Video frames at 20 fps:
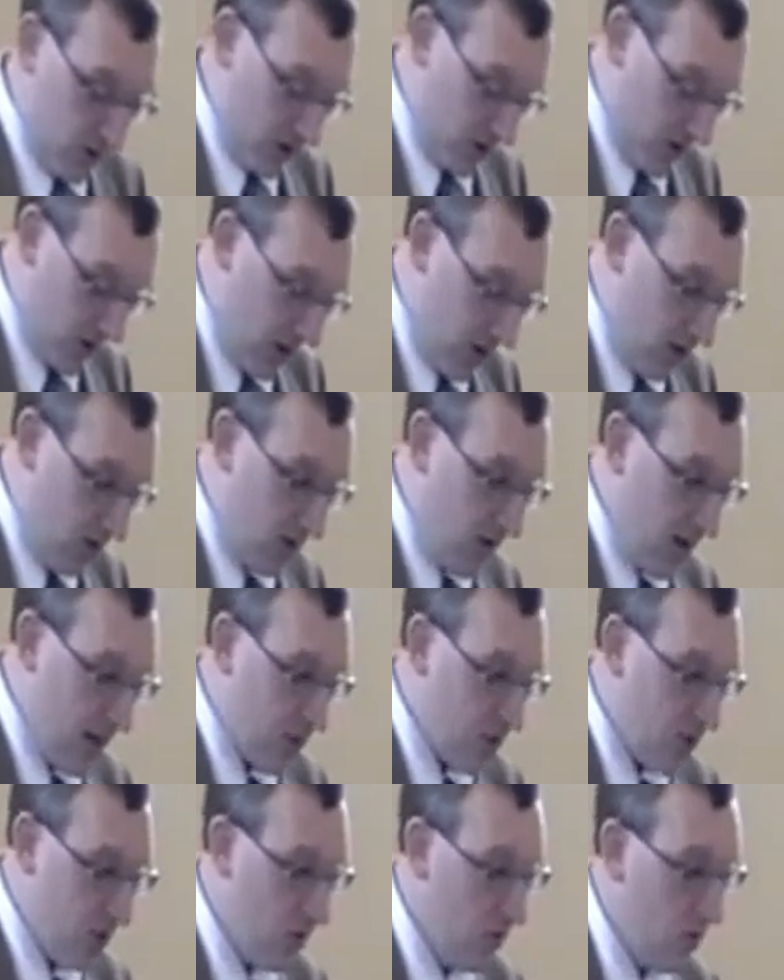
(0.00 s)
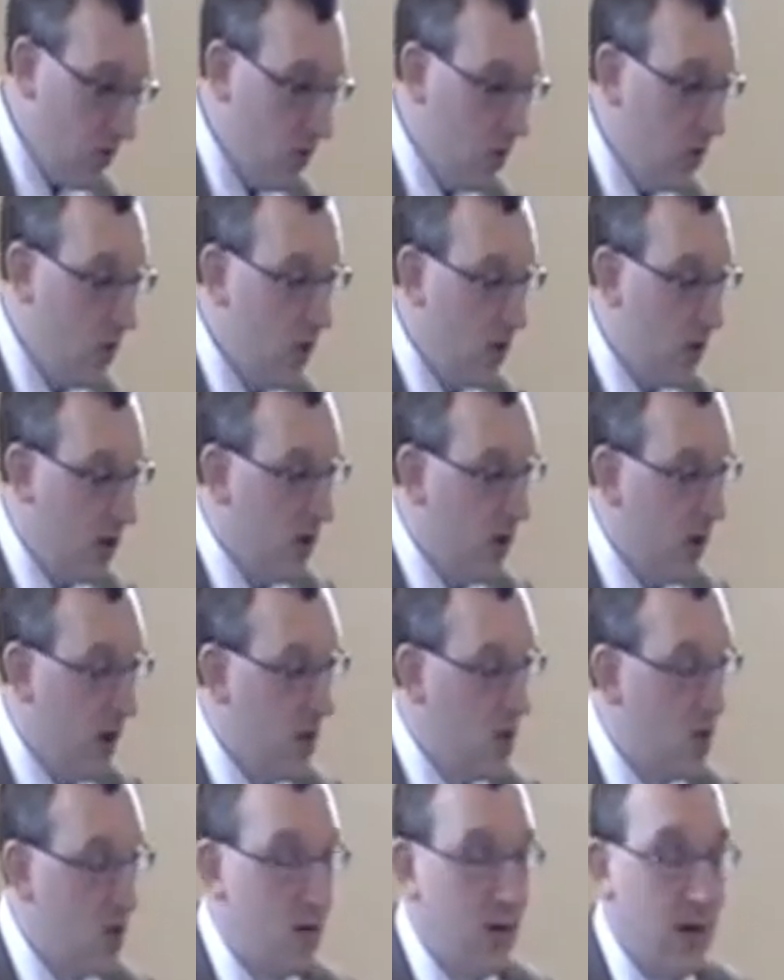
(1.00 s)
it's interesting too that in the
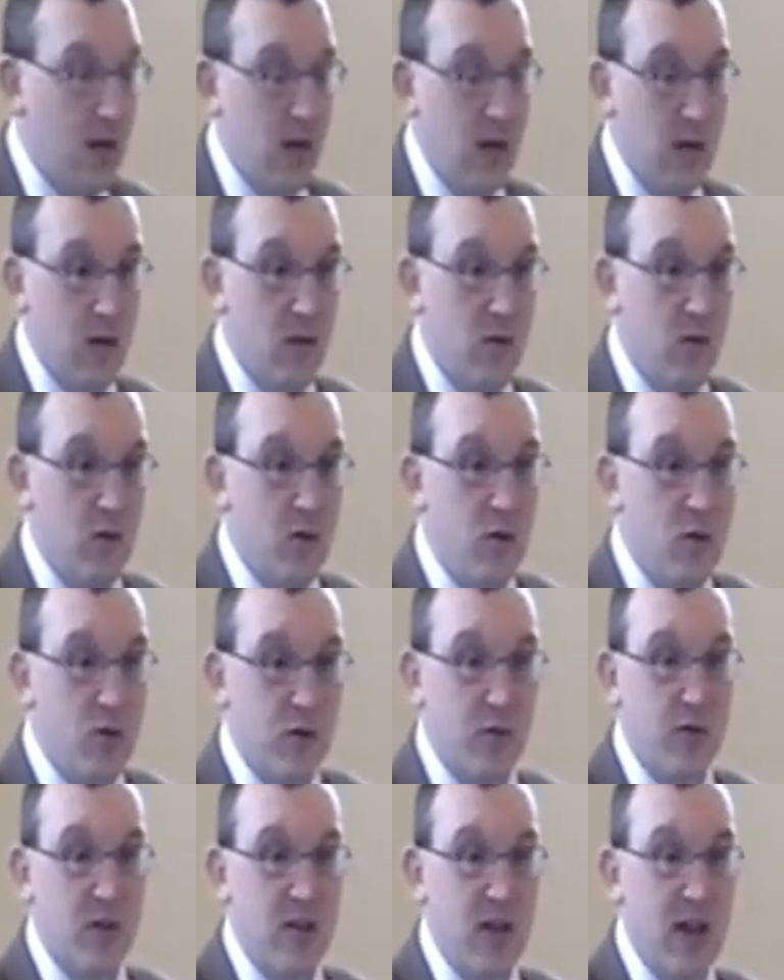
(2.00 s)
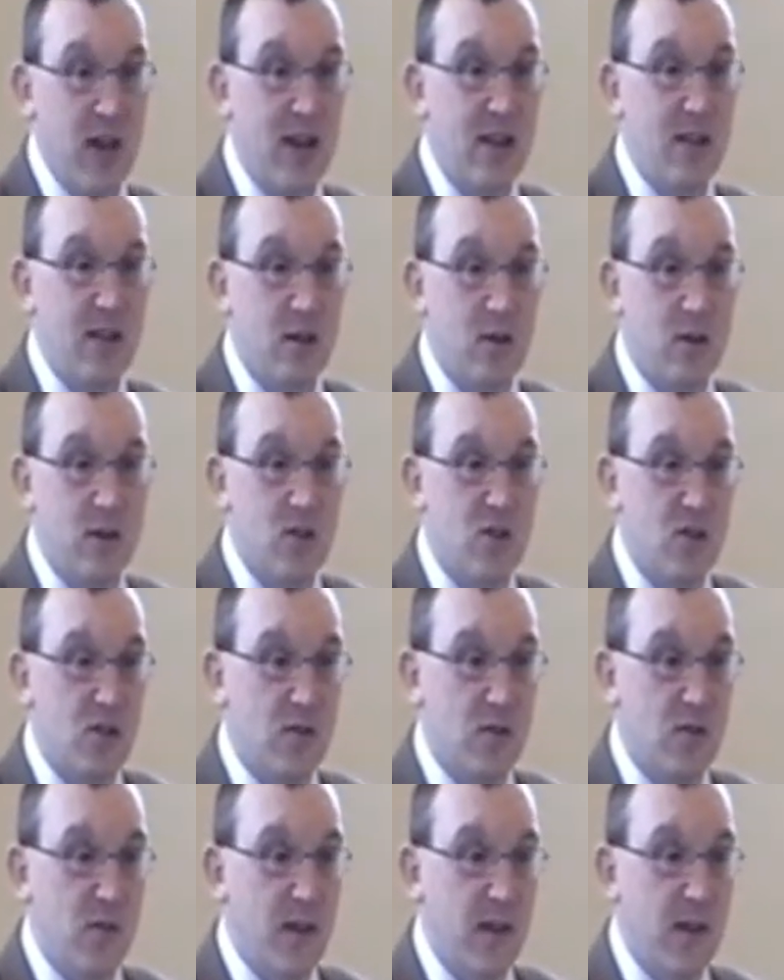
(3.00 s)
history of those who attacked the
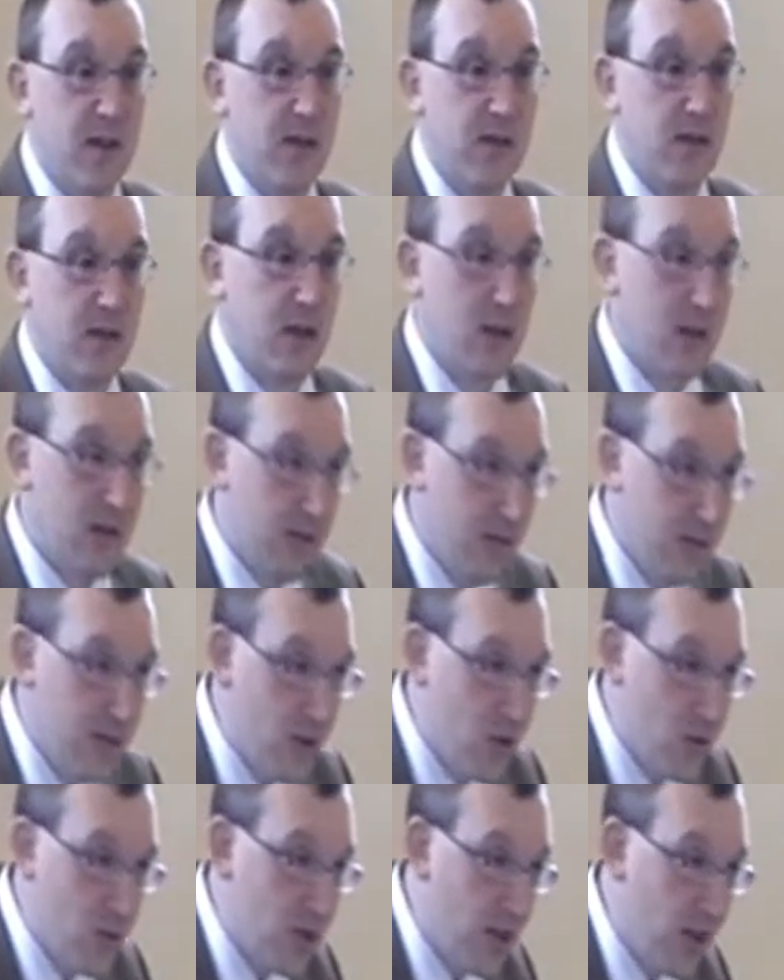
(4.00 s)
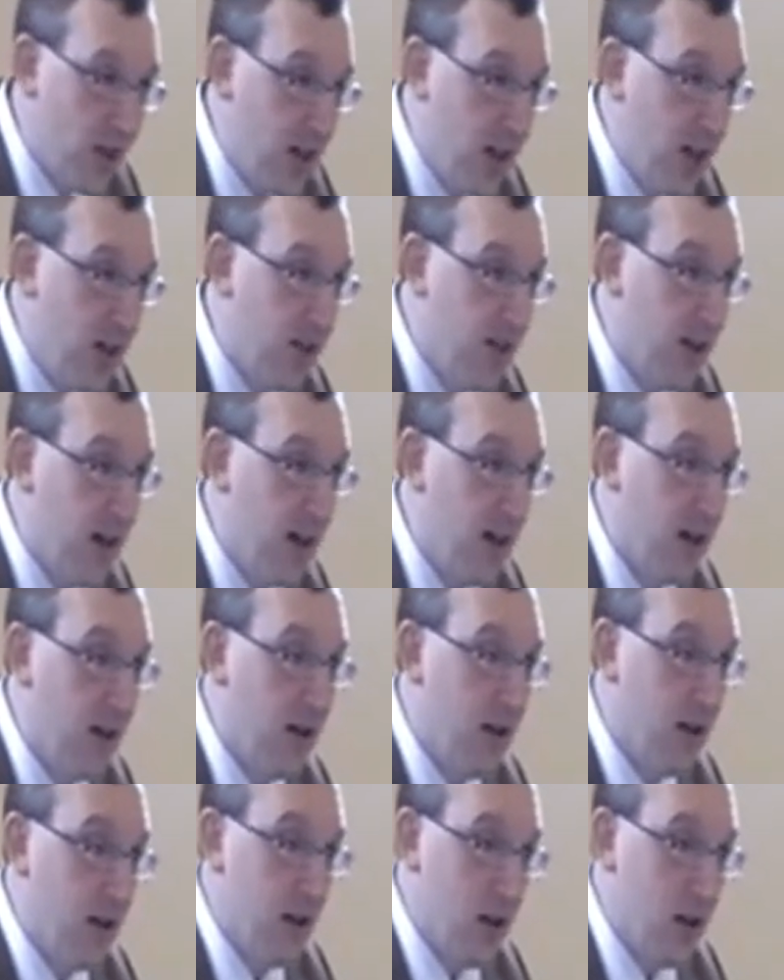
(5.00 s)
Christian faith, this was a key thing.